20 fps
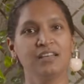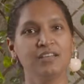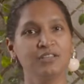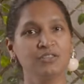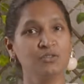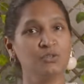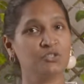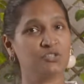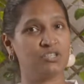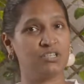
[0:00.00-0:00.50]

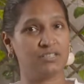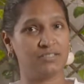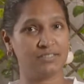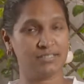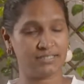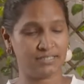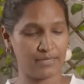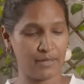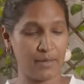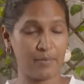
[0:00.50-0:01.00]

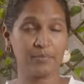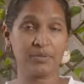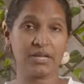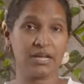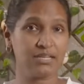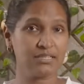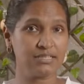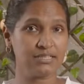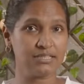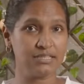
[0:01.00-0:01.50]
Nutrients.
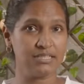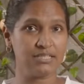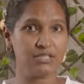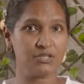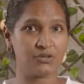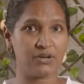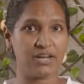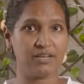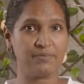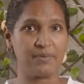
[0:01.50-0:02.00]
Plants need the
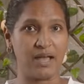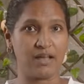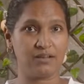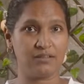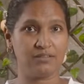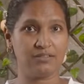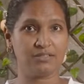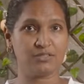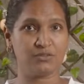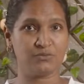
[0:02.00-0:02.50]
right
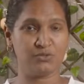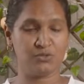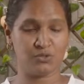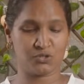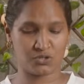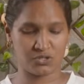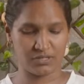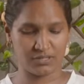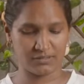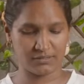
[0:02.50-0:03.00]
balance of
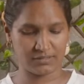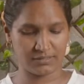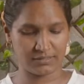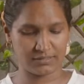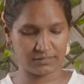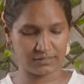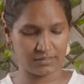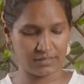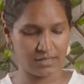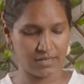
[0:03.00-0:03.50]

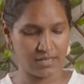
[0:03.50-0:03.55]
nutrients.